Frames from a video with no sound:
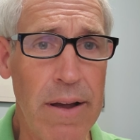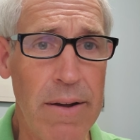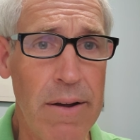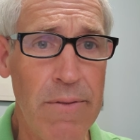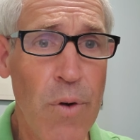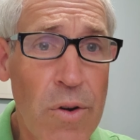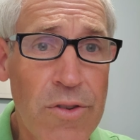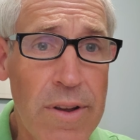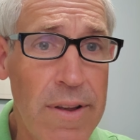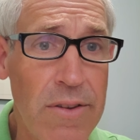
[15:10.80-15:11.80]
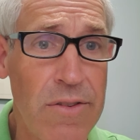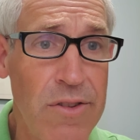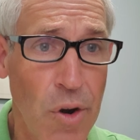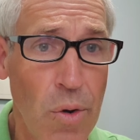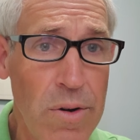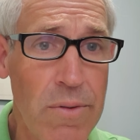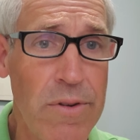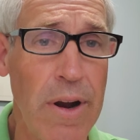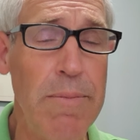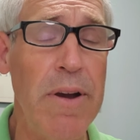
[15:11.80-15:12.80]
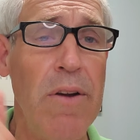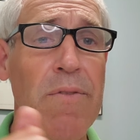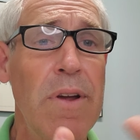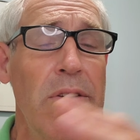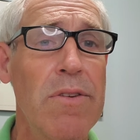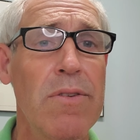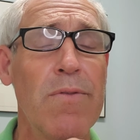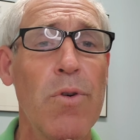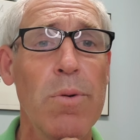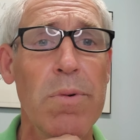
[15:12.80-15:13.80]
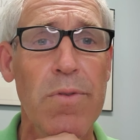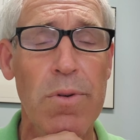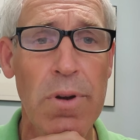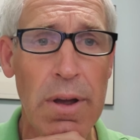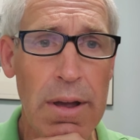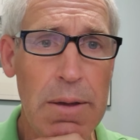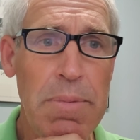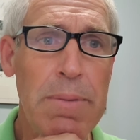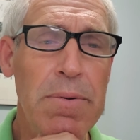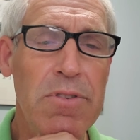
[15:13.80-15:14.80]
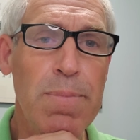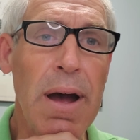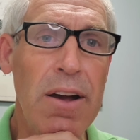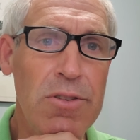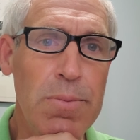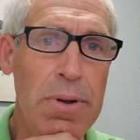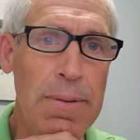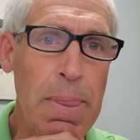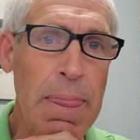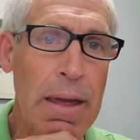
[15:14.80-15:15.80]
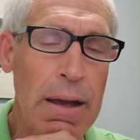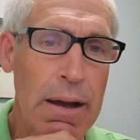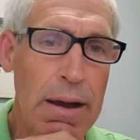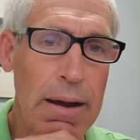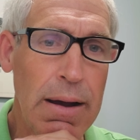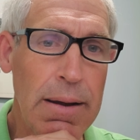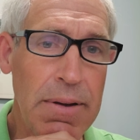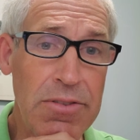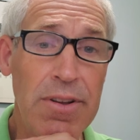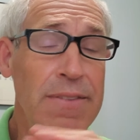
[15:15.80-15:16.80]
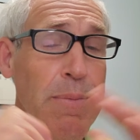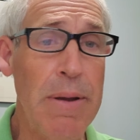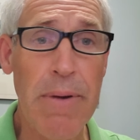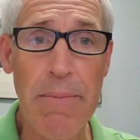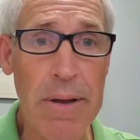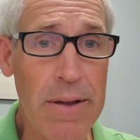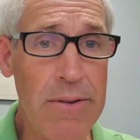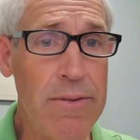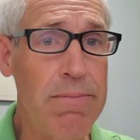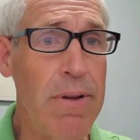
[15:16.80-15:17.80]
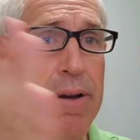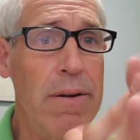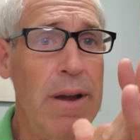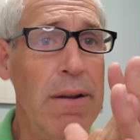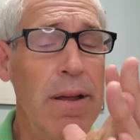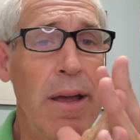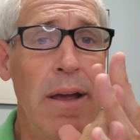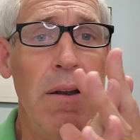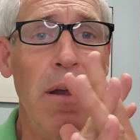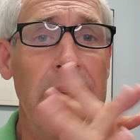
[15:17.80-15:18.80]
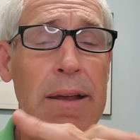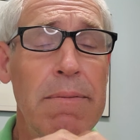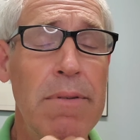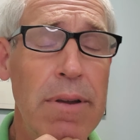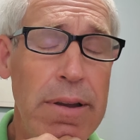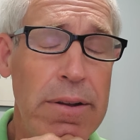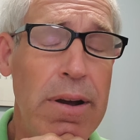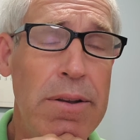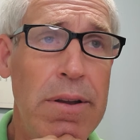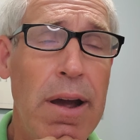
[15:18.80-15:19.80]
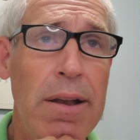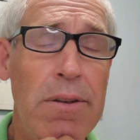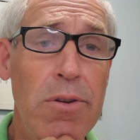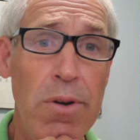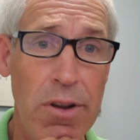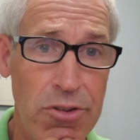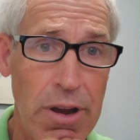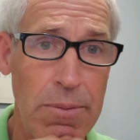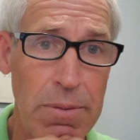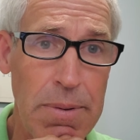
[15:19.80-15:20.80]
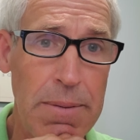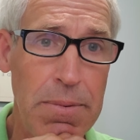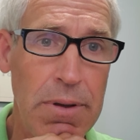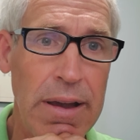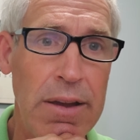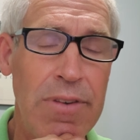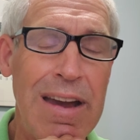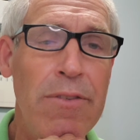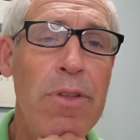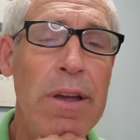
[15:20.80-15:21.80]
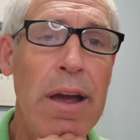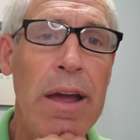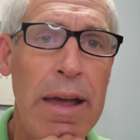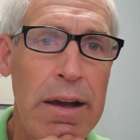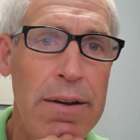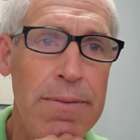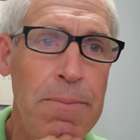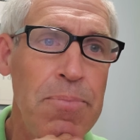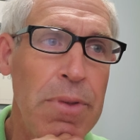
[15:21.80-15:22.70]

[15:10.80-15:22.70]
Unfortunately, they just don't. We try to make our fees as affordable for people as possible. I still have to pay my bills, all right? And I get, I do a good job with people. I give everything I have.